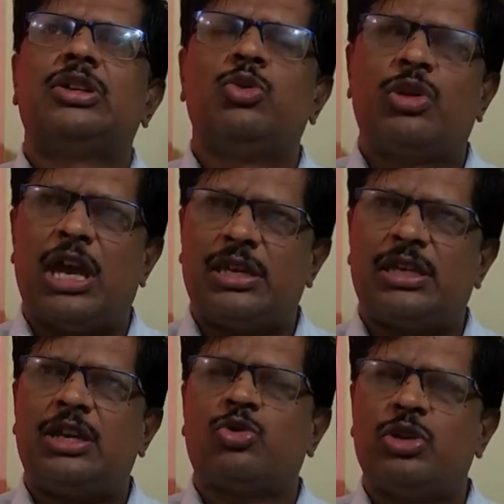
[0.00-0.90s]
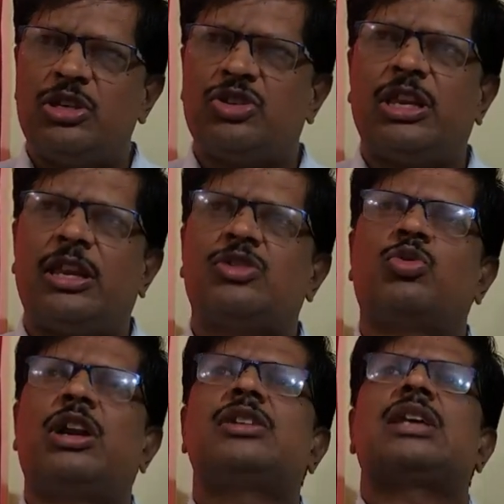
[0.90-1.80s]
UKG to engineering
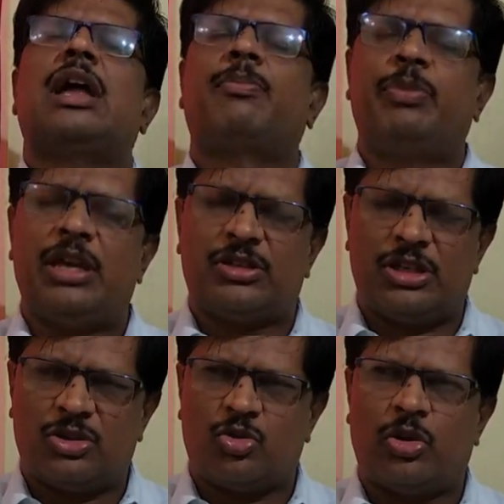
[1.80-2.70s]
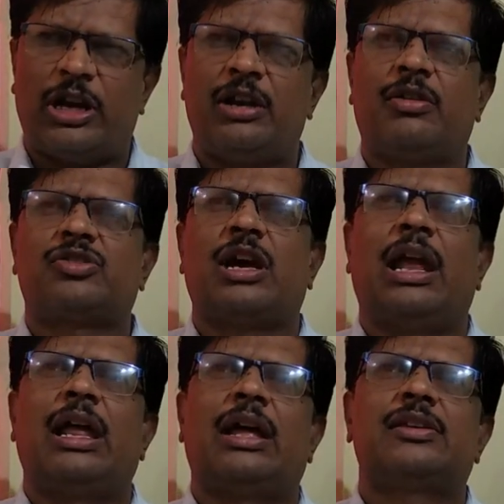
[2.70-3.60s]
students or PhD students,
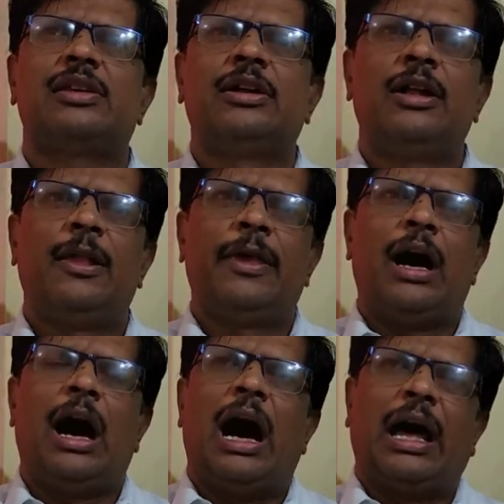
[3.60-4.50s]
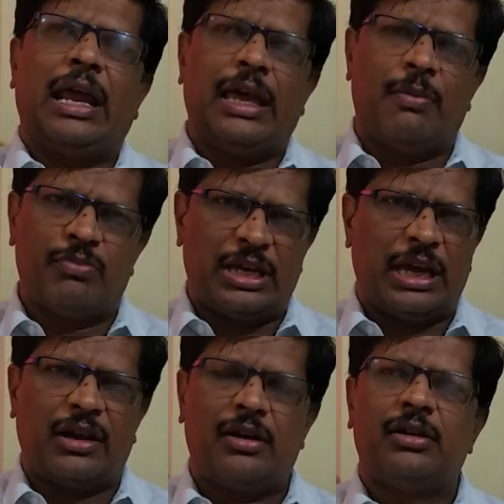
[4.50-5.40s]
scholars, or a
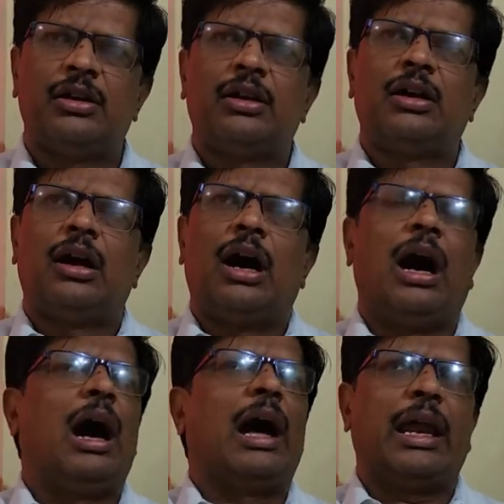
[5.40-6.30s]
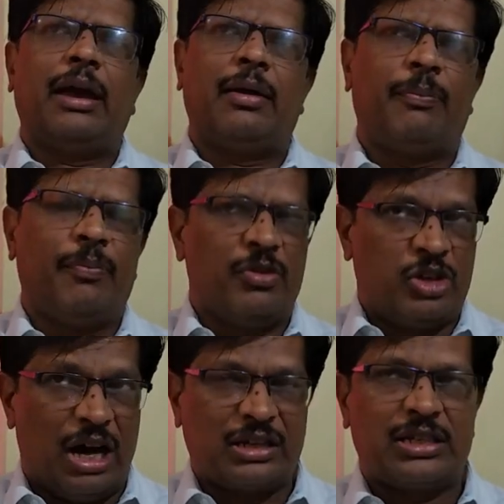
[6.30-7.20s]
MTech, or a
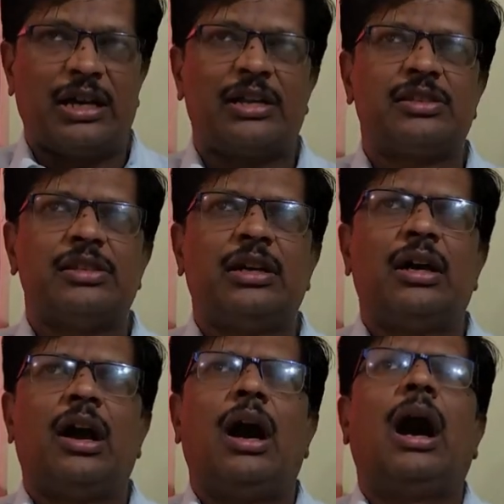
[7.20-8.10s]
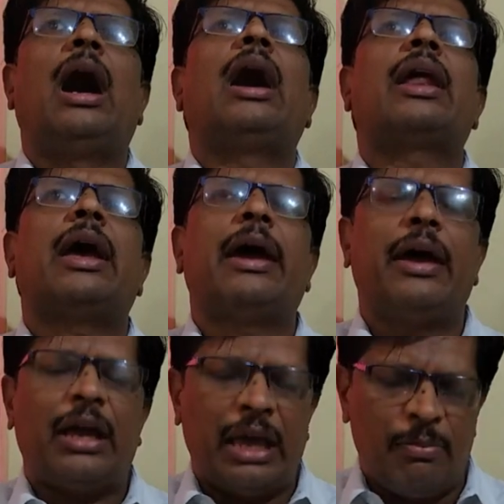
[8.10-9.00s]
doctors, or
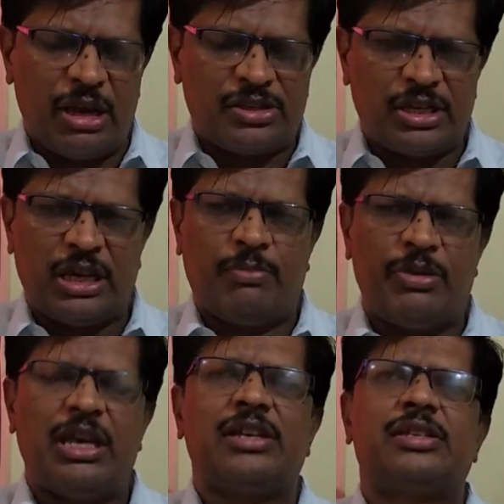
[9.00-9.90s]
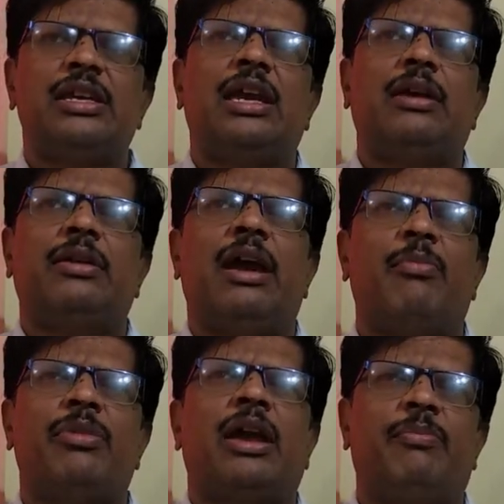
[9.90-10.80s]
a MSc, BSc,
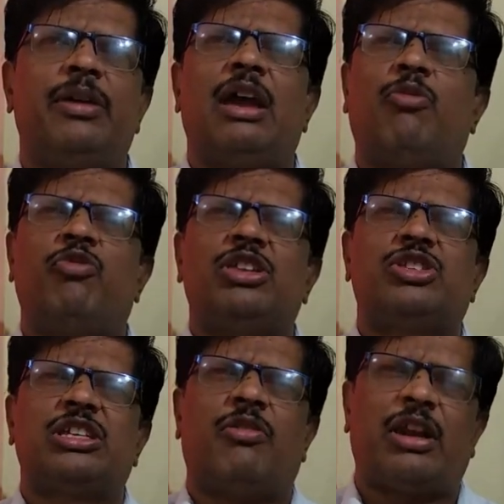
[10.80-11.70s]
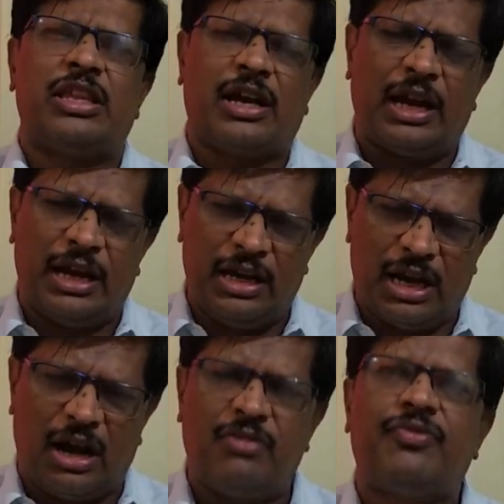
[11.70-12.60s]
MA, BA, whichever the kind
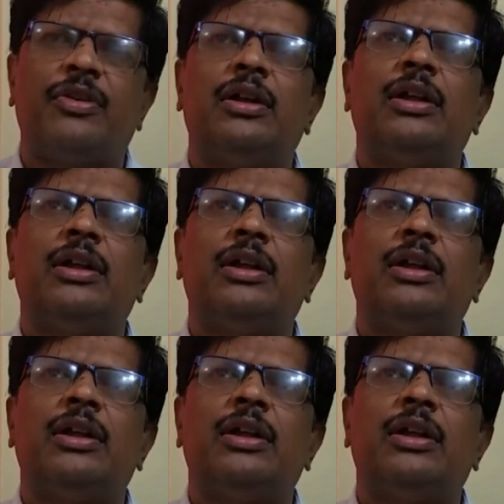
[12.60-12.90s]
of